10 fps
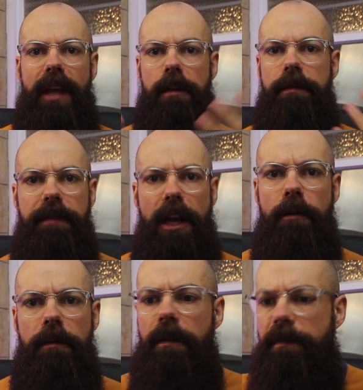without
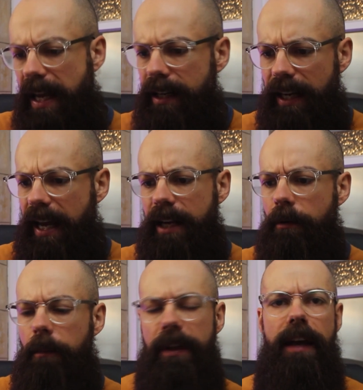fear of offending
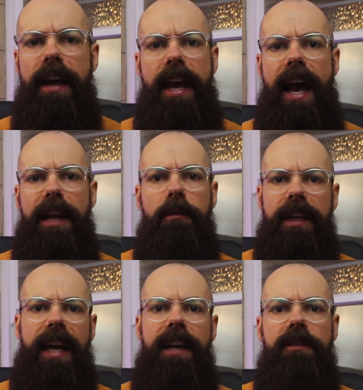anyone, without
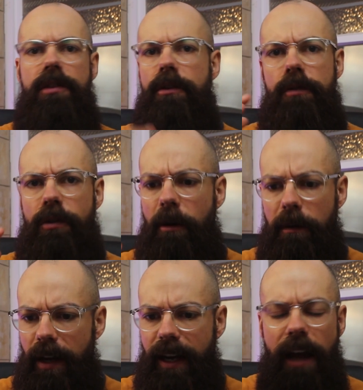anyone getting too sort
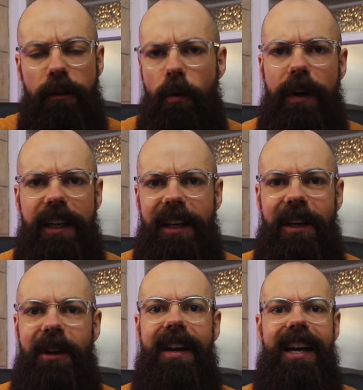of like annoyed at
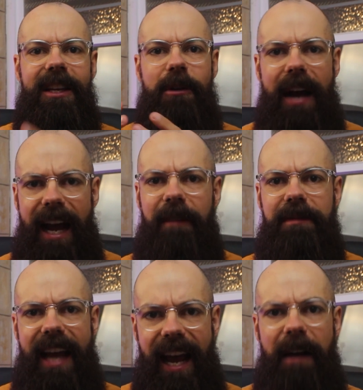you. You have
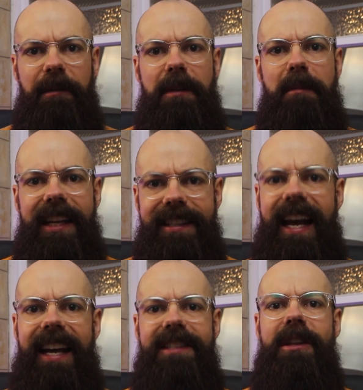to have them because
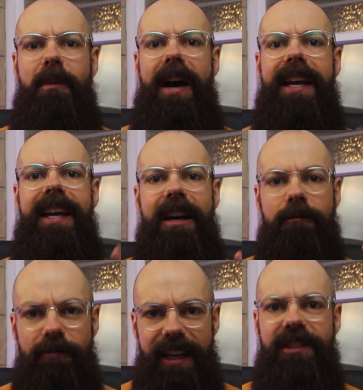that is the way
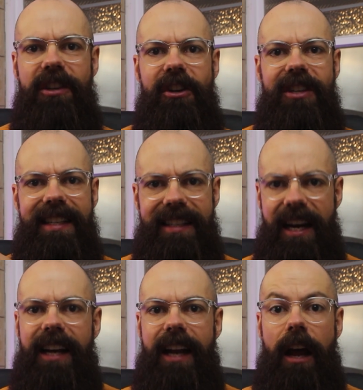research is
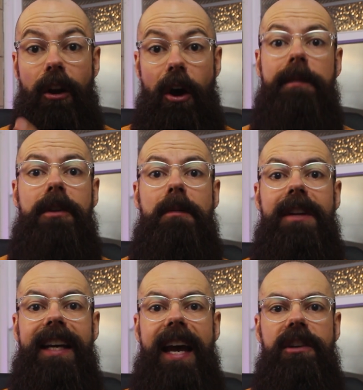done. A lot of
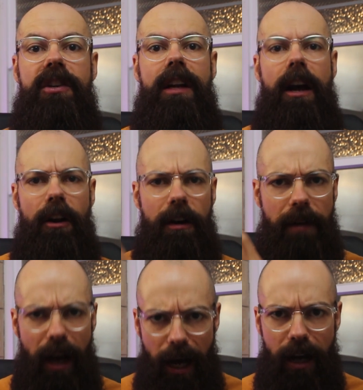communication, a lot
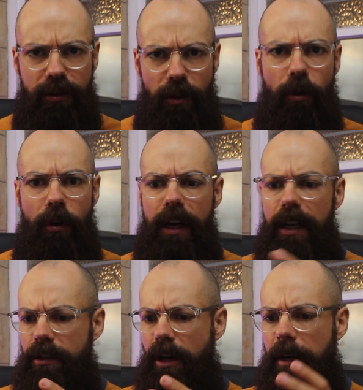of hardcore
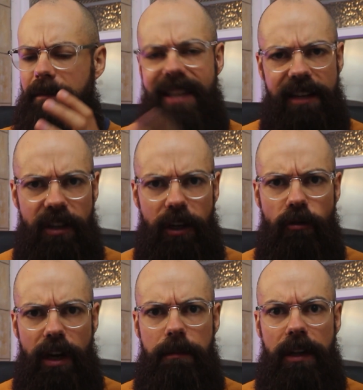kind of
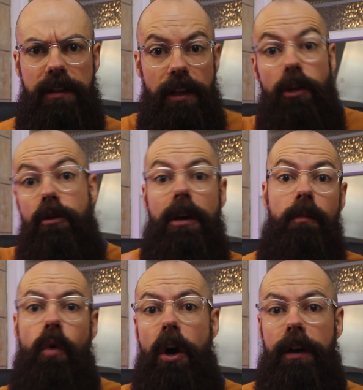disagreements that you
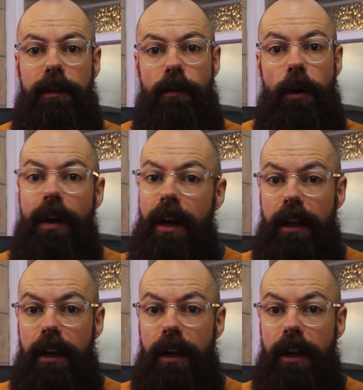can work through.